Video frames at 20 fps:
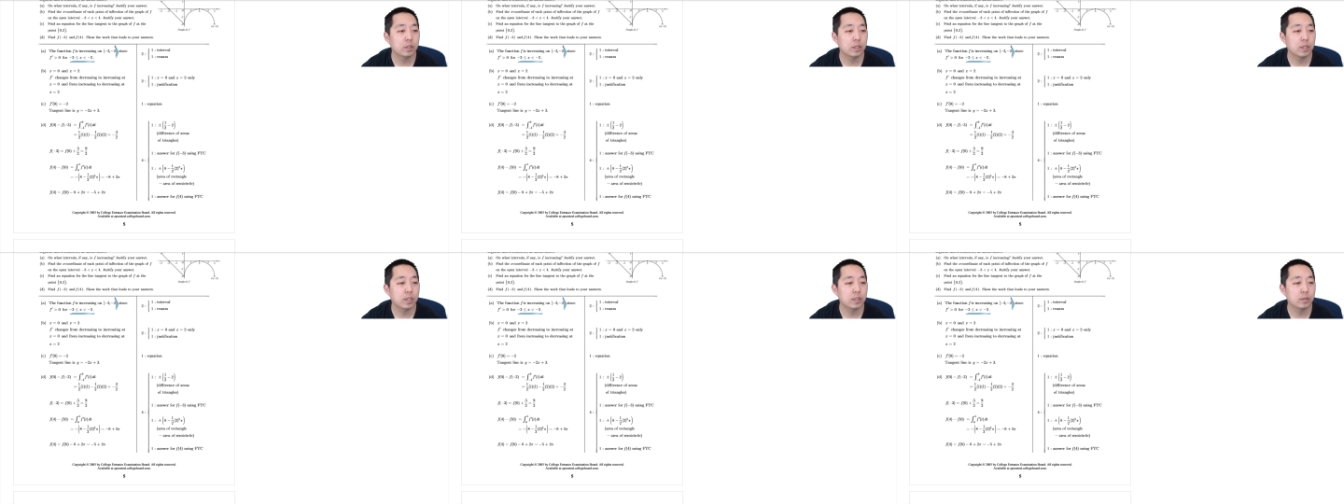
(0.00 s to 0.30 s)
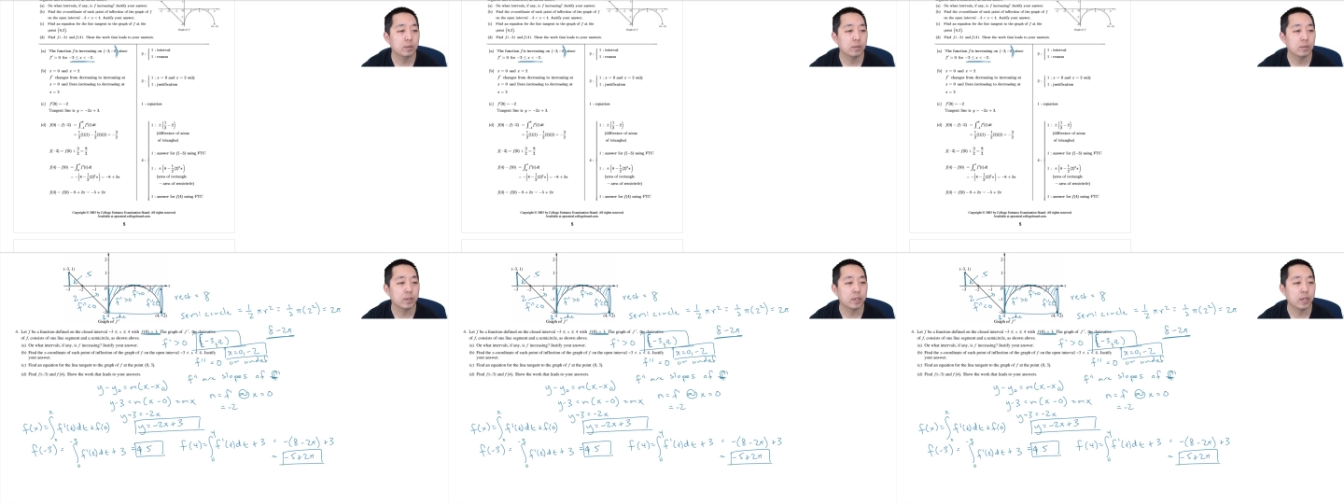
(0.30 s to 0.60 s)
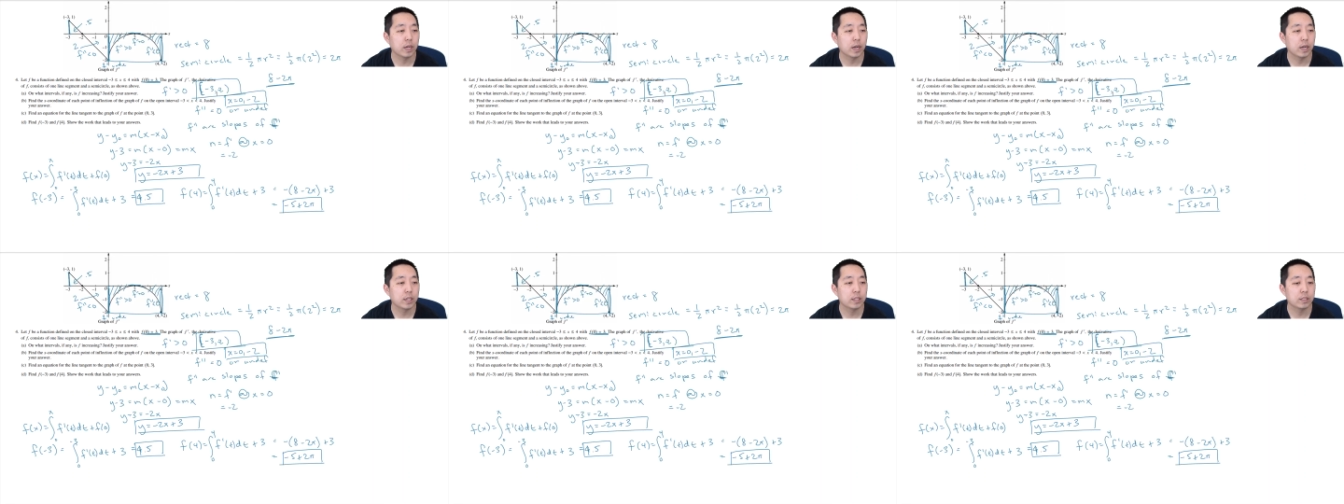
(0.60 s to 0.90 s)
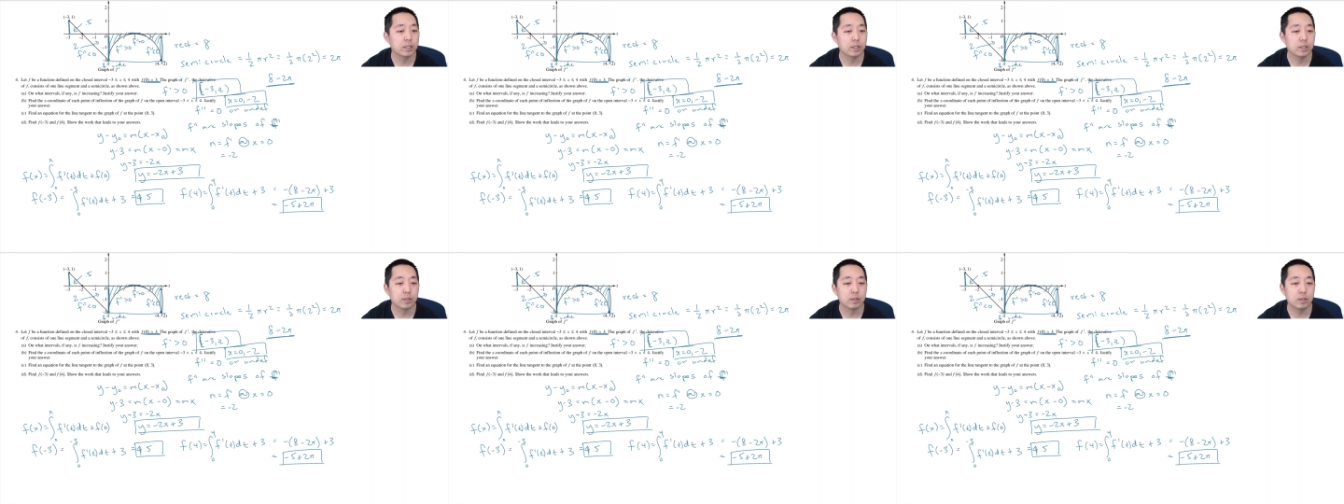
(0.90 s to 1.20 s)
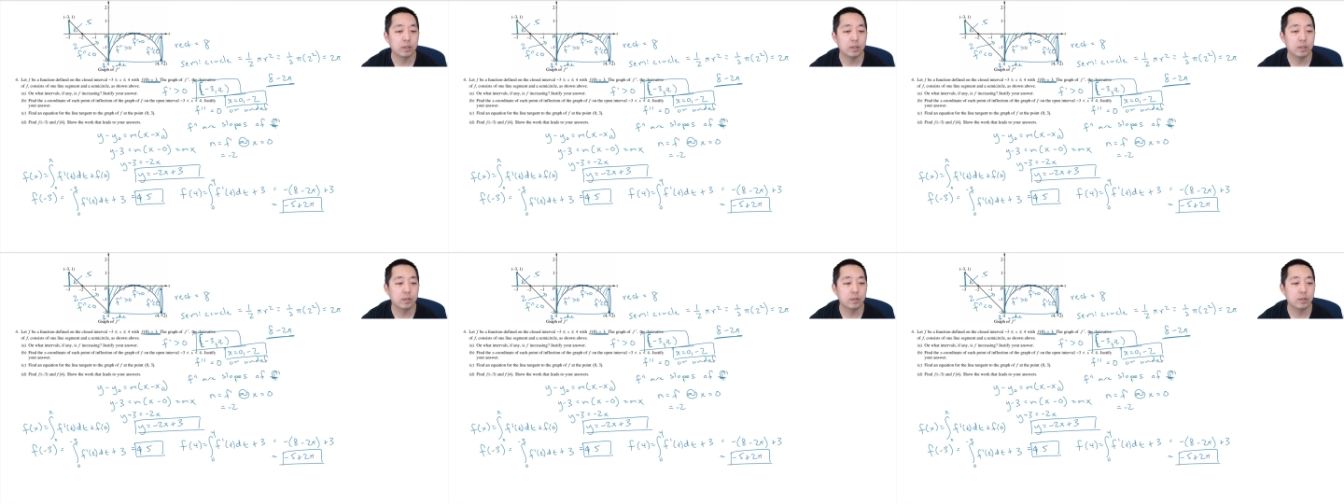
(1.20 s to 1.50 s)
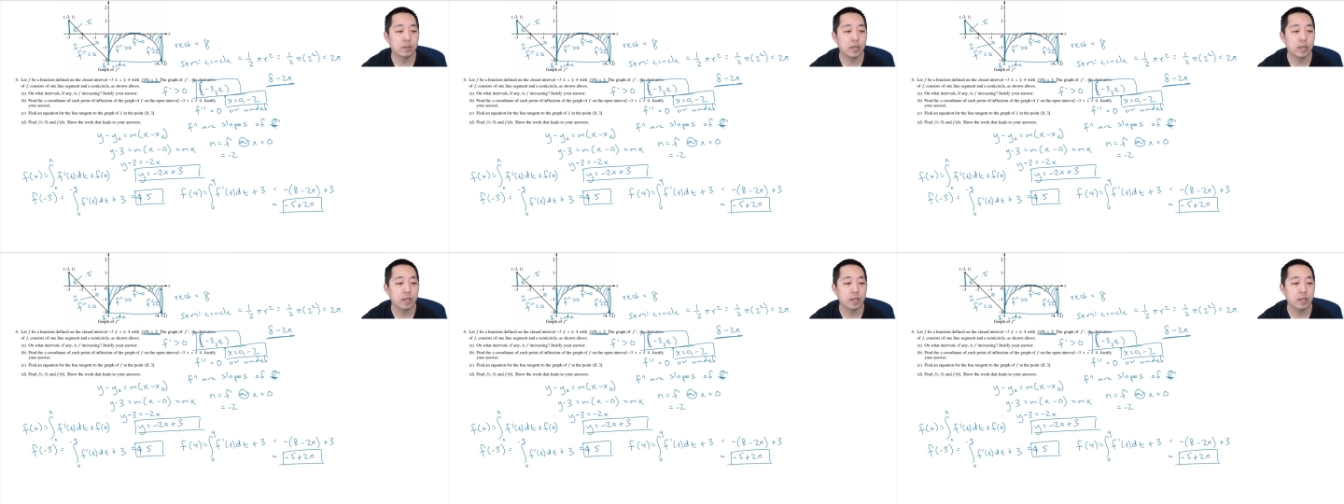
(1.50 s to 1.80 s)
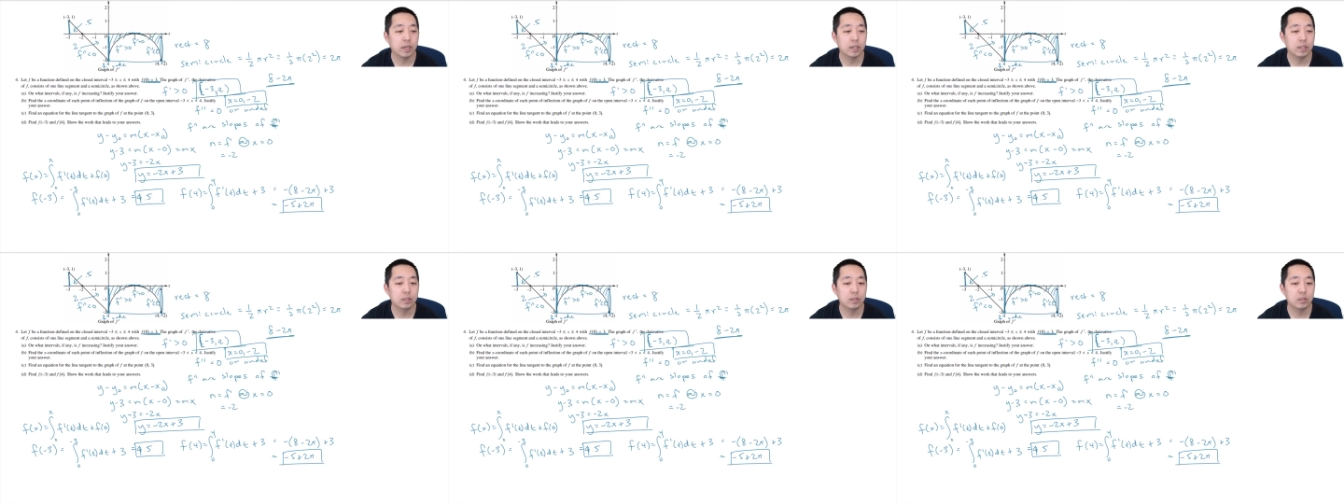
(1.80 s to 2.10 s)
That's what we got. 0
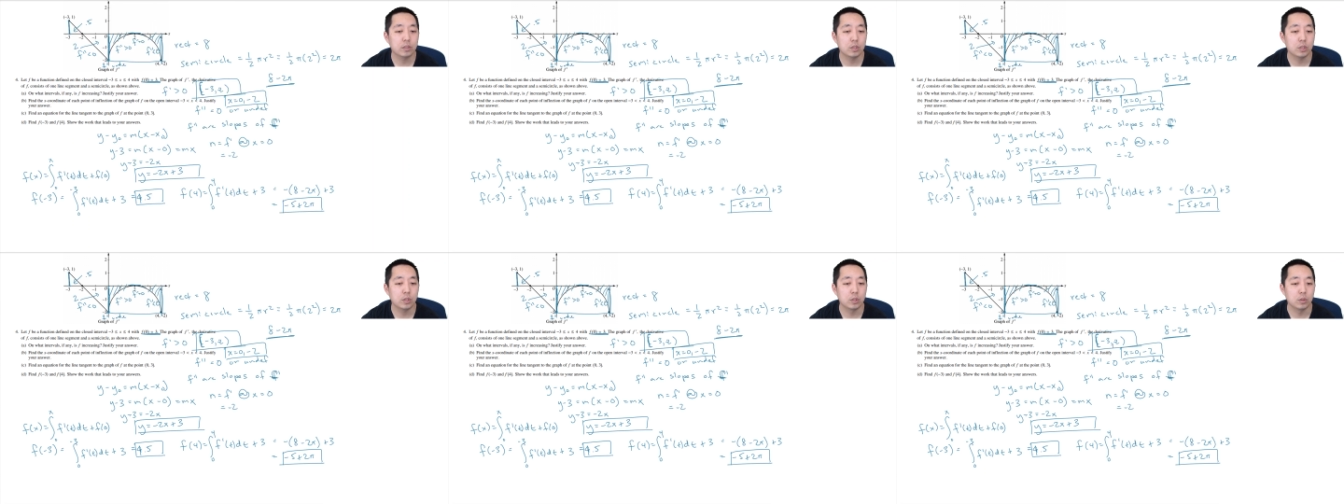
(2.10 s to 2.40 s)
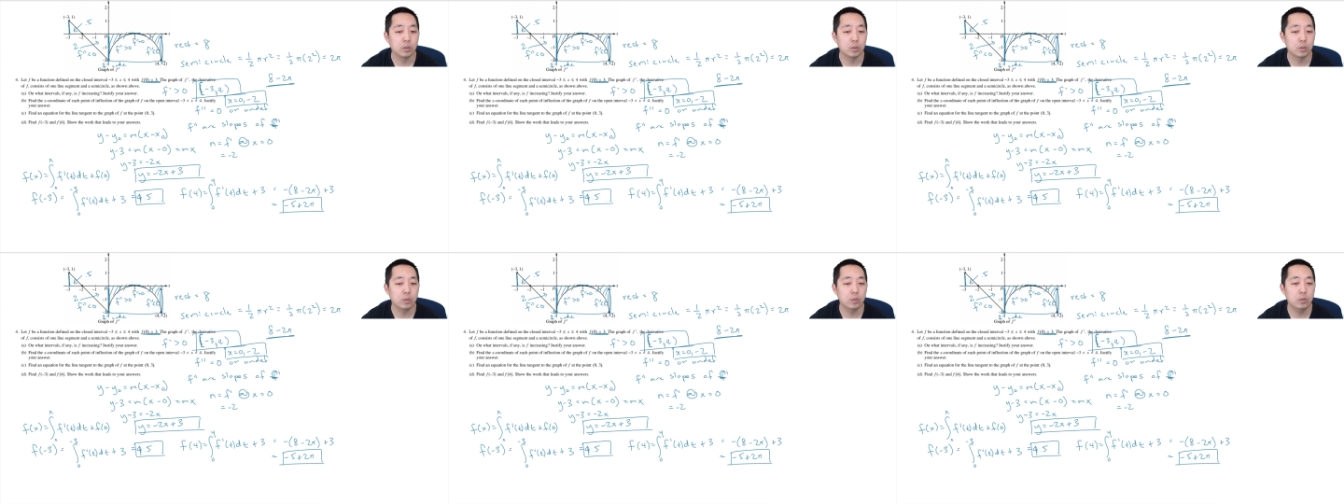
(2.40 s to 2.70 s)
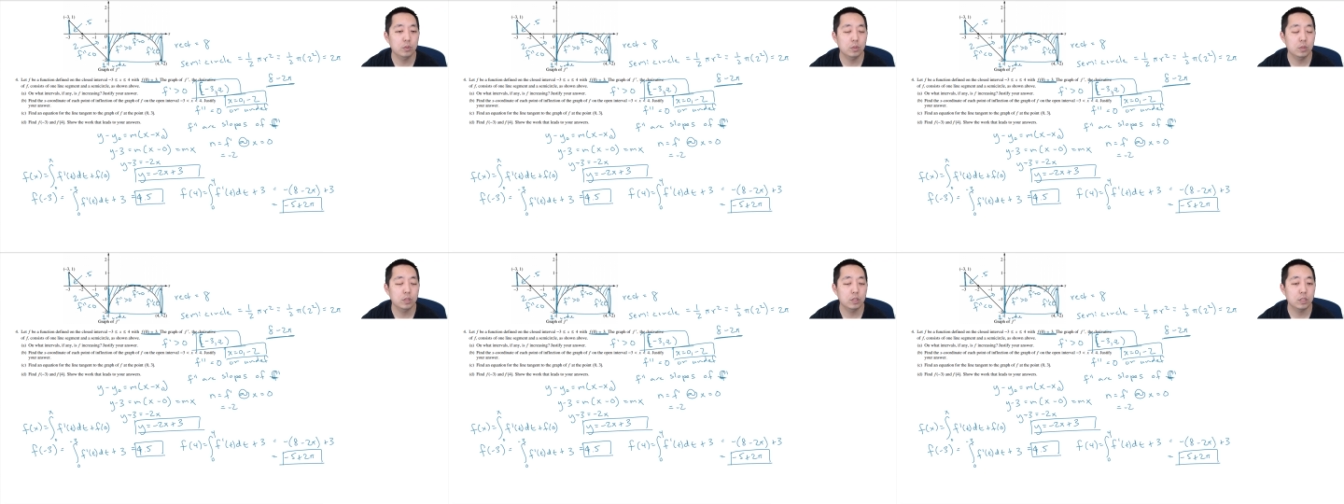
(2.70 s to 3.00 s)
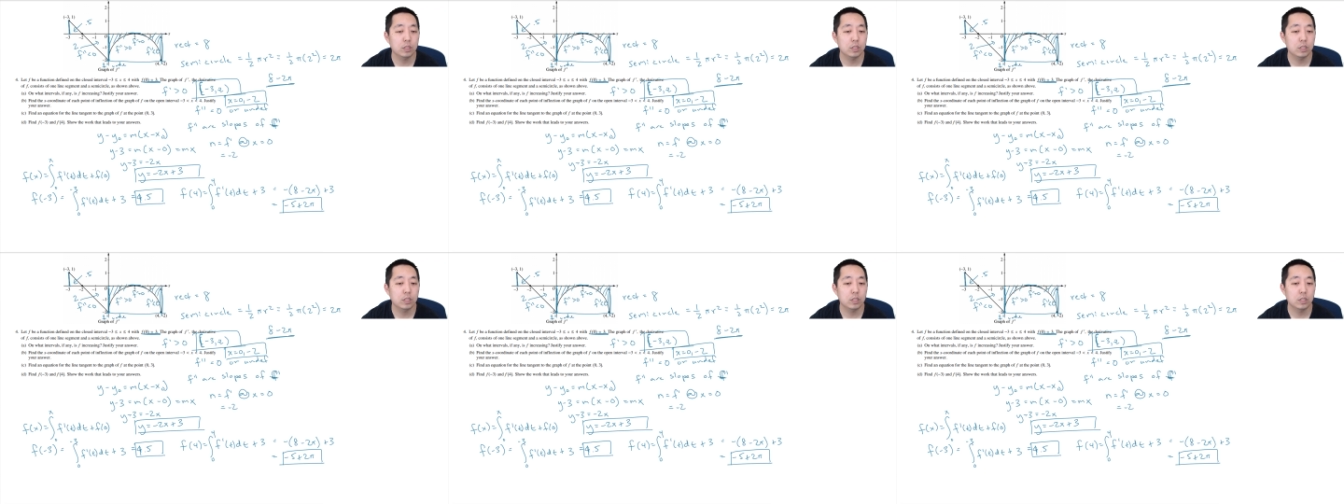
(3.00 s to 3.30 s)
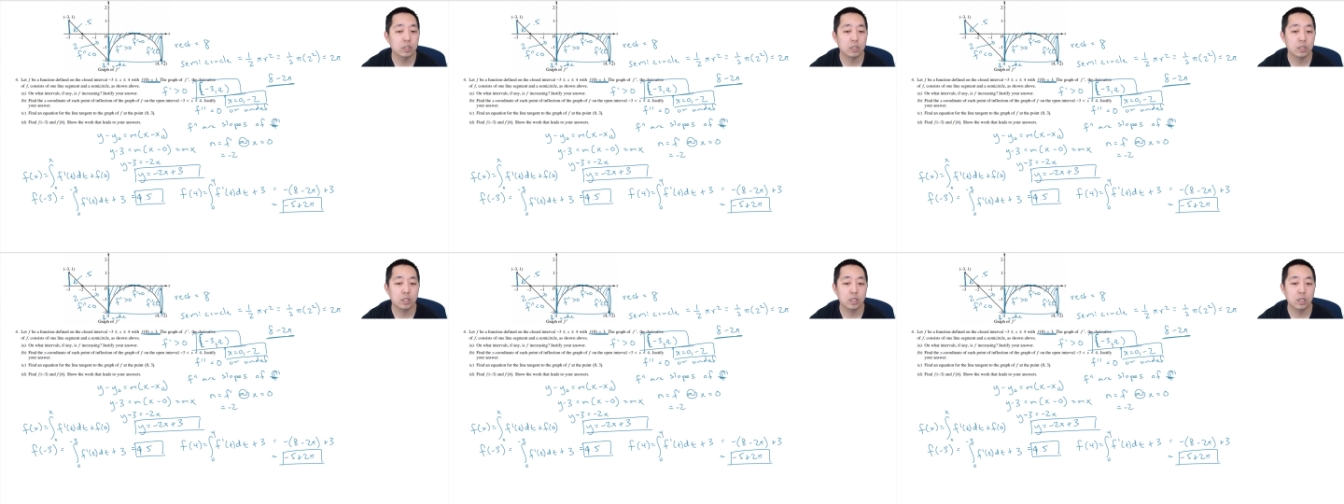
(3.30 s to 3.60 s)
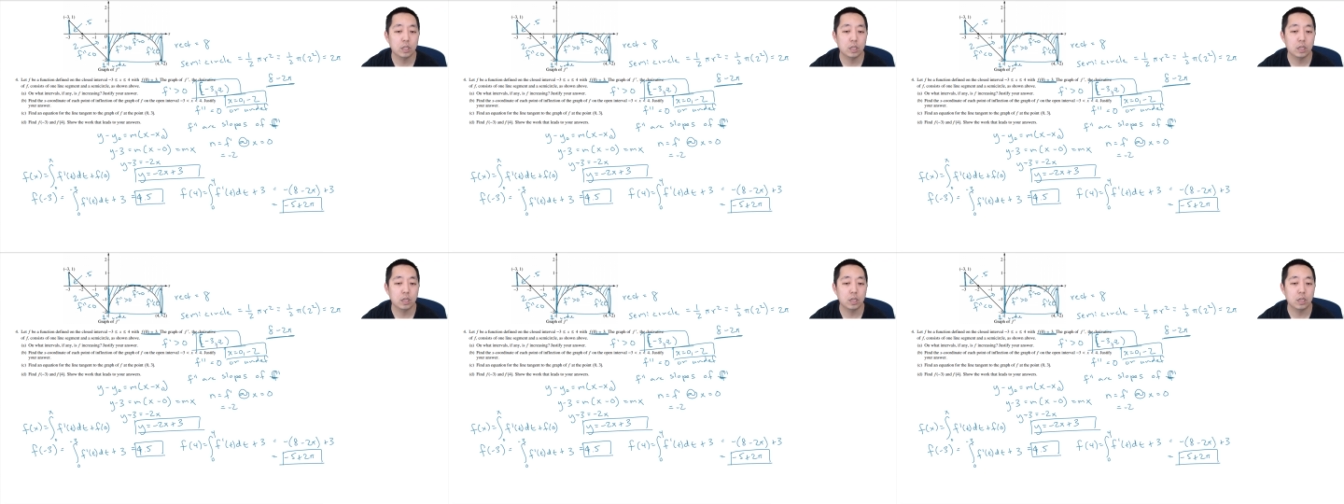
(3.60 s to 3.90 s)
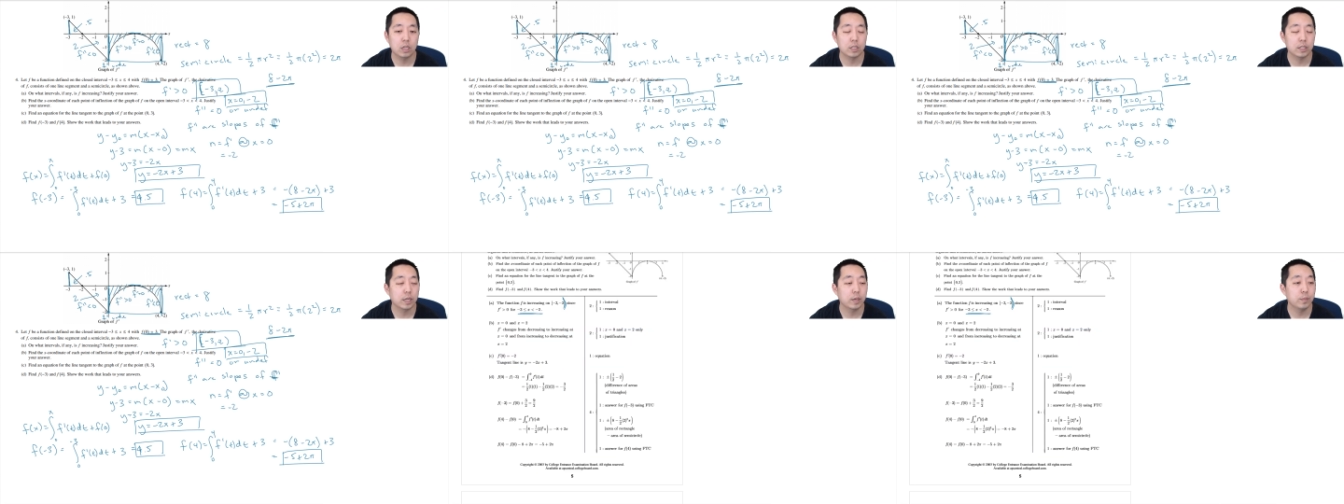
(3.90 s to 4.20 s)
and 2.
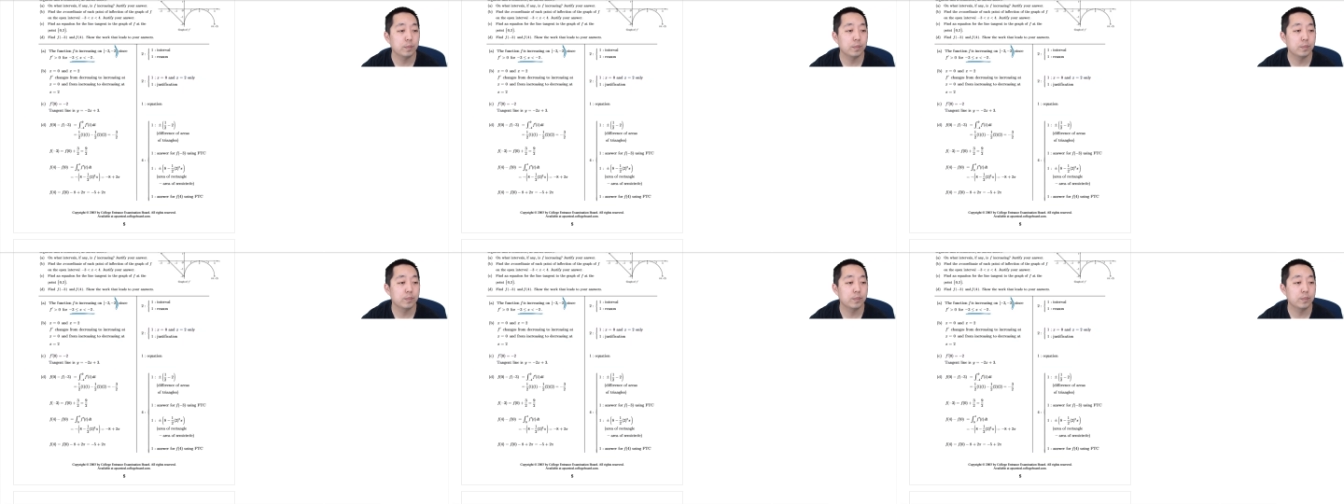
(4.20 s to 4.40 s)
Uh, yep.